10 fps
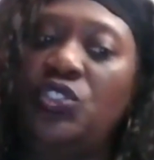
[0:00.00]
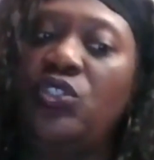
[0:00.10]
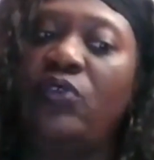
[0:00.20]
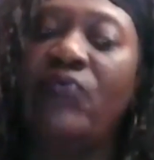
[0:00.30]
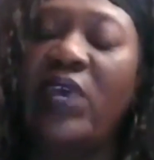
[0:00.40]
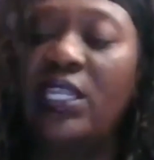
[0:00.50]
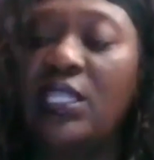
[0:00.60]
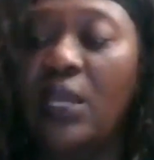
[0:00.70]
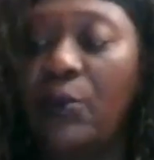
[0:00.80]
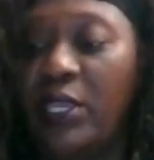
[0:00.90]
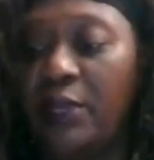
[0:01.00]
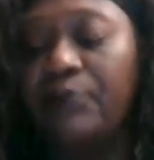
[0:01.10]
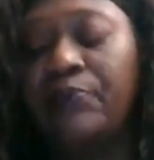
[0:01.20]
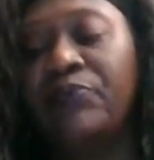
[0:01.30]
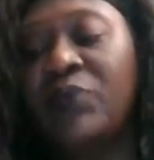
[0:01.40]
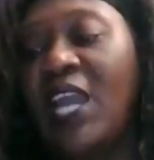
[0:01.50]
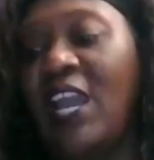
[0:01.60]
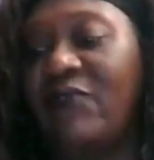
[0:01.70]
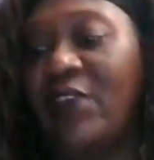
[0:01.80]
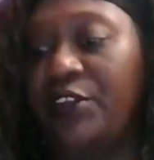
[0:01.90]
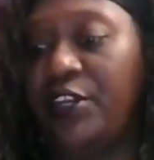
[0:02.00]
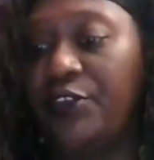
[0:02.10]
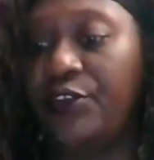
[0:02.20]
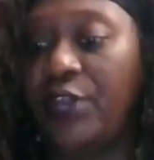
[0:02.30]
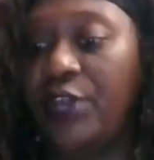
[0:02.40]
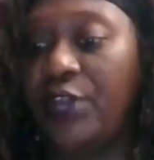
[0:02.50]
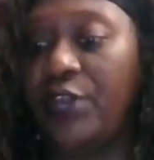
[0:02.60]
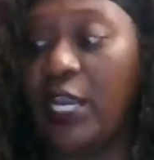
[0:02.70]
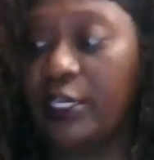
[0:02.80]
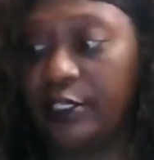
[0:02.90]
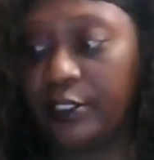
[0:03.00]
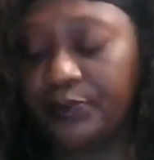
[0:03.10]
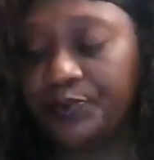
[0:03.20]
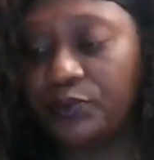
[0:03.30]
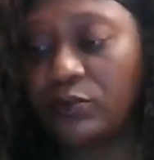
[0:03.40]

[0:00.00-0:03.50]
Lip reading: So finally I found another doctor.